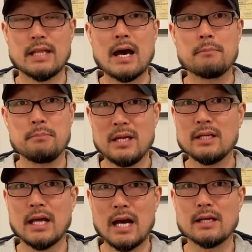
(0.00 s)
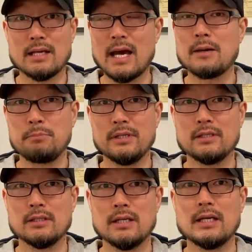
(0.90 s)
That may not
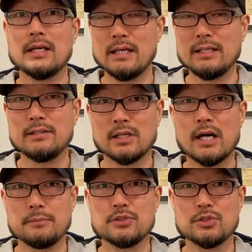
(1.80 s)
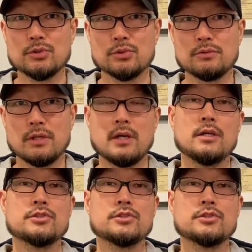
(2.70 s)
happen anytime soon.